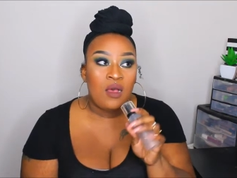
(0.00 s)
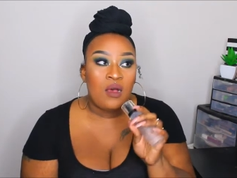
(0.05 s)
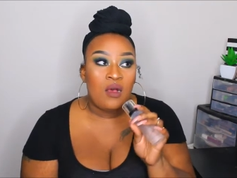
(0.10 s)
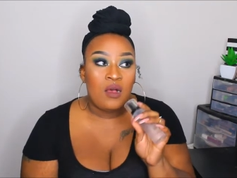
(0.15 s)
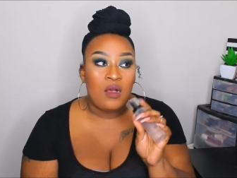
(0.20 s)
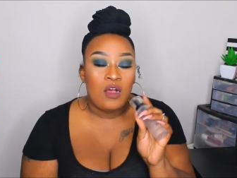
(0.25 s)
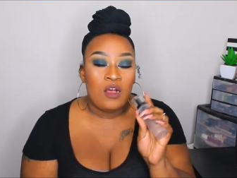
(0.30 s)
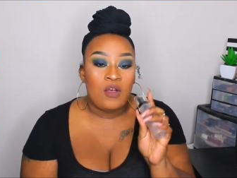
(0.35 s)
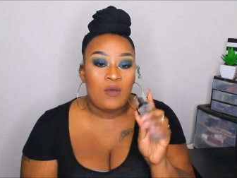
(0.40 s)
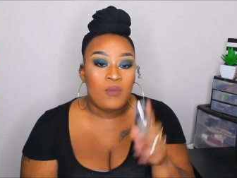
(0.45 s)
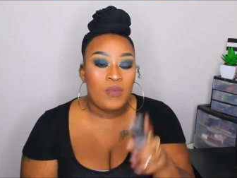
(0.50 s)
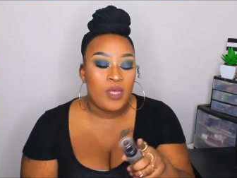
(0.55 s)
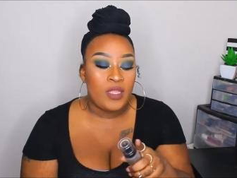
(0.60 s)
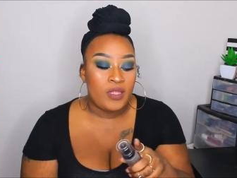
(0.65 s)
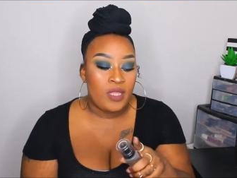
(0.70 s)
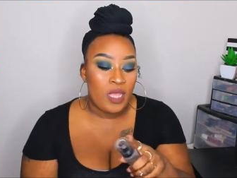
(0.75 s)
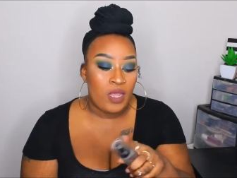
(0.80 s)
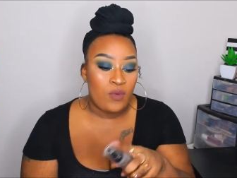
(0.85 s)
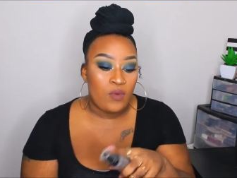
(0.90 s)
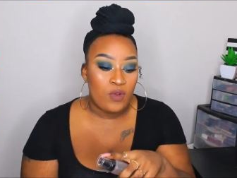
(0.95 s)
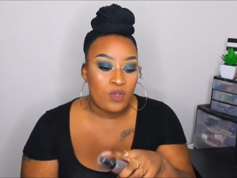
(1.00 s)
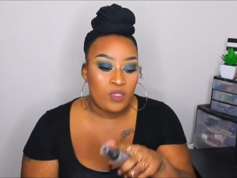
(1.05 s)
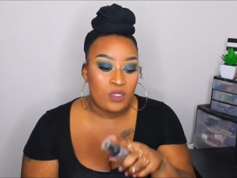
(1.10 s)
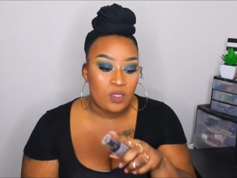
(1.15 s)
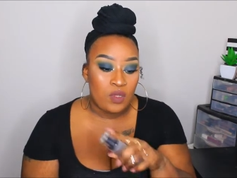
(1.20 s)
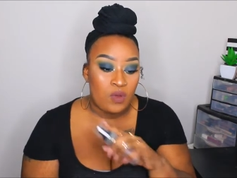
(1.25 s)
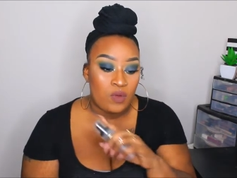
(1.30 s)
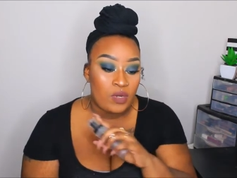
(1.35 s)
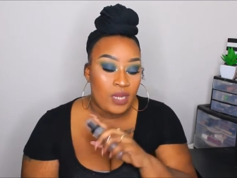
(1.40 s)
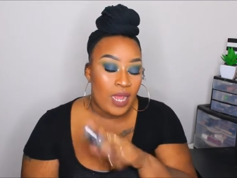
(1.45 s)
Um, but they were
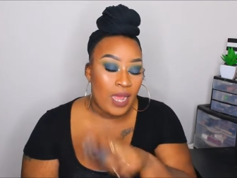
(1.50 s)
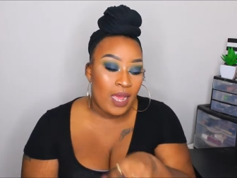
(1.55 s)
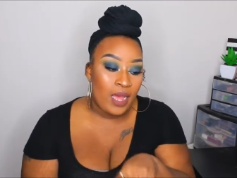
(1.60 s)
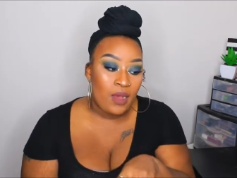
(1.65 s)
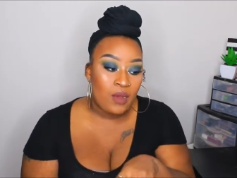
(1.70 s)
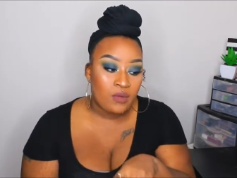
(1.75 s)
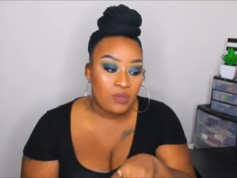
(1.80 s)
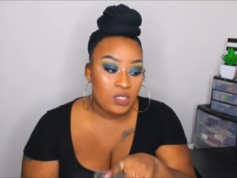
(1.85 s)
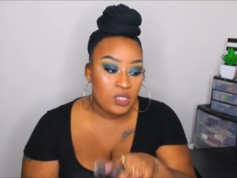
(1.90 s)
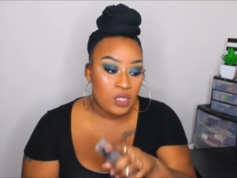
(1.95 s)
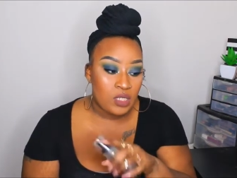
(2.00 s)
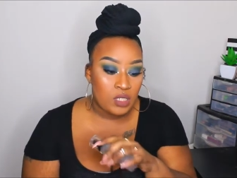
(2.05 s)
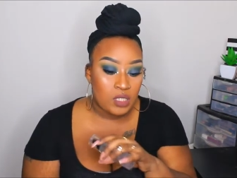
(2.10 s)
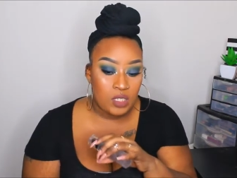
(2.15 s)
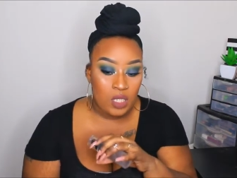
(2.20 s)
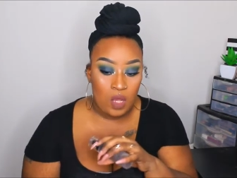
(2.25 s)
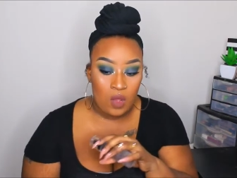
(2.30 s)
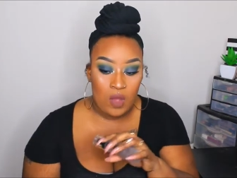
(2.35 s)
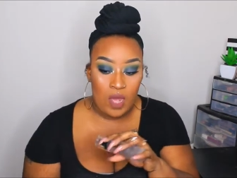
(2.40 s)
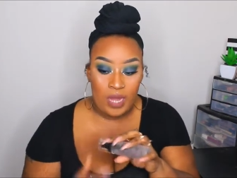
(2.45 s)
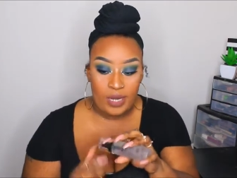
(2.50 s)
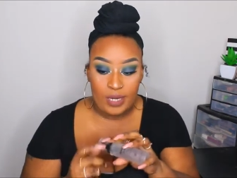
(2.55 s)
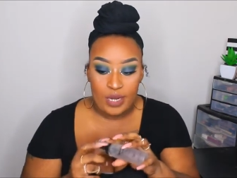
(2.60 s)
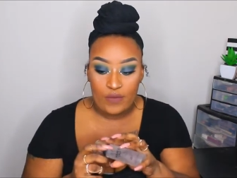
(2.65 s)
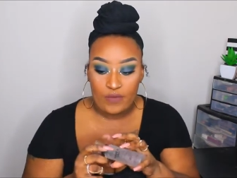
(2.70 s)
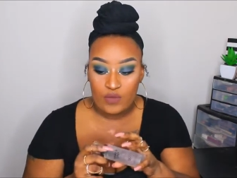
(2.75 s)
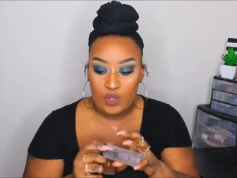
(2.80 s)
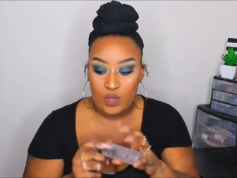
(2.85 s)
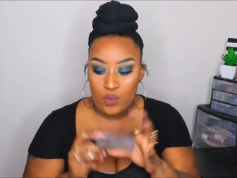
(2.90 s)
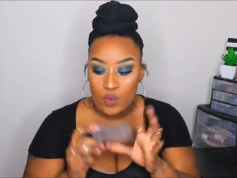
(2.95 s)
sold out. So I
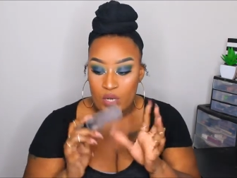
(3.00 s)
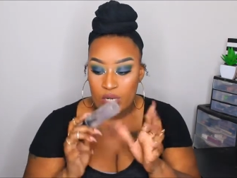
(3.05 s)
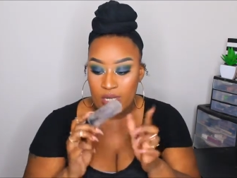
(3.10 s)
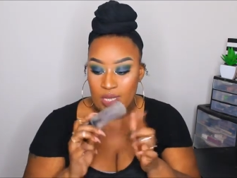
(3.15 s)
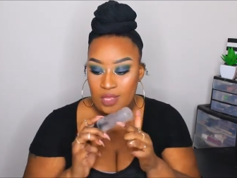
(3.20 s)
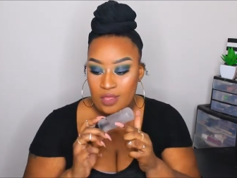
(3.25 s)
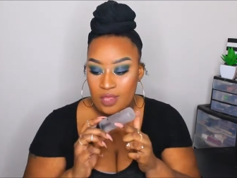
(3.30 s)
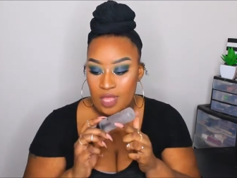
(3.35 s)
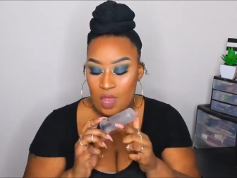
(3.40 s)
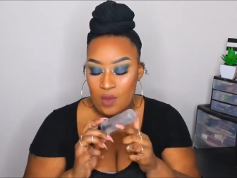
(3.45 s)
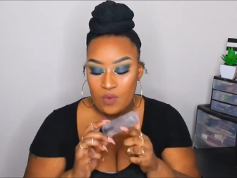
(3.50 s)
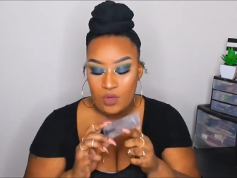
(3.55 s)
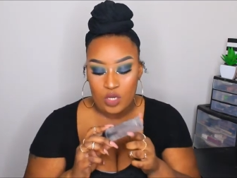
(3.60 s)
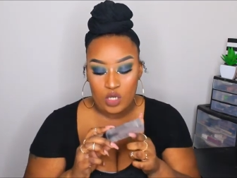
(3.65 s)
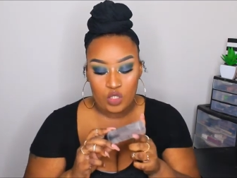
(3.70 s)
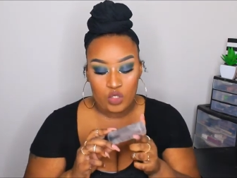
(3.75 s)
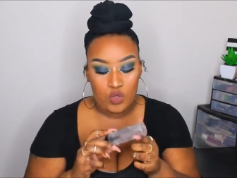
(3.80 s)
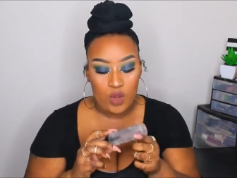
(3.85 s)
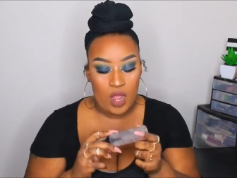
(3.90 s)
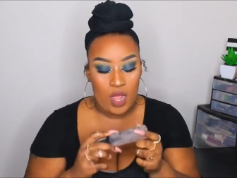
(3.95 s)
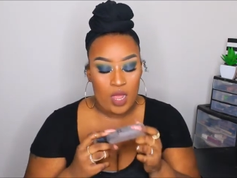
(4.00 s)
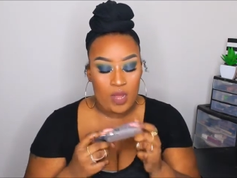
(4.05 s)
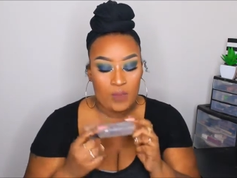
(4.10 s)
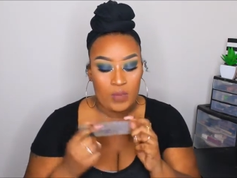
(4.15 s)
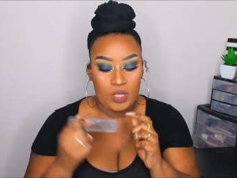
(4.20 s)
definitely want to get that one and try.